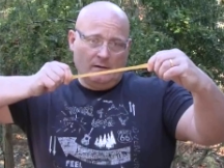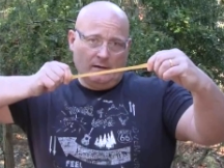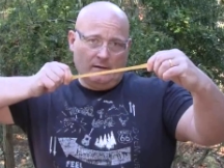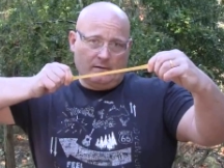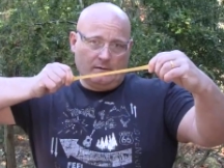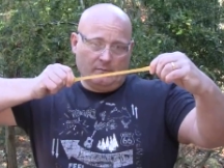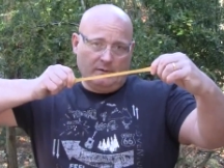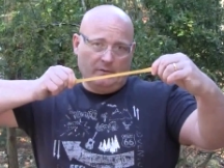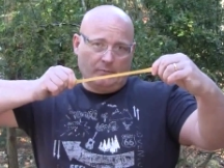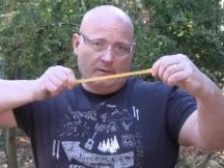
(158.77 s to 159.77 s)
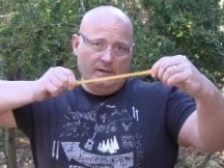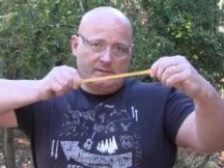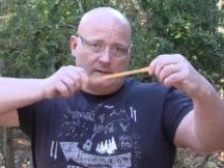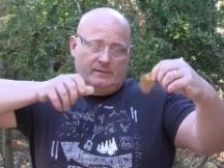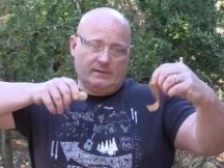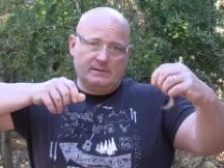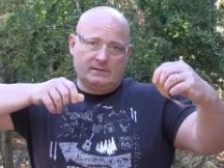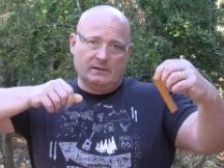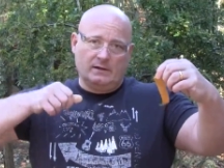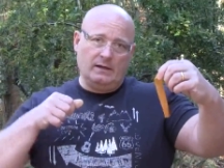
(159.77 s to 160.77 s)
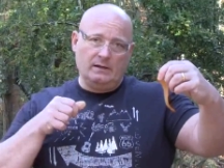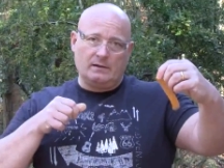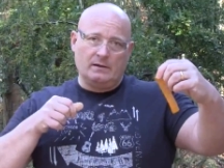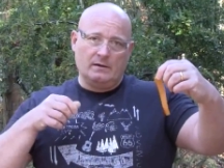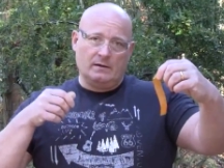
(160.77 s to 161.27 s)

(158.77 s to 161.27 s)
and when you release it, this heat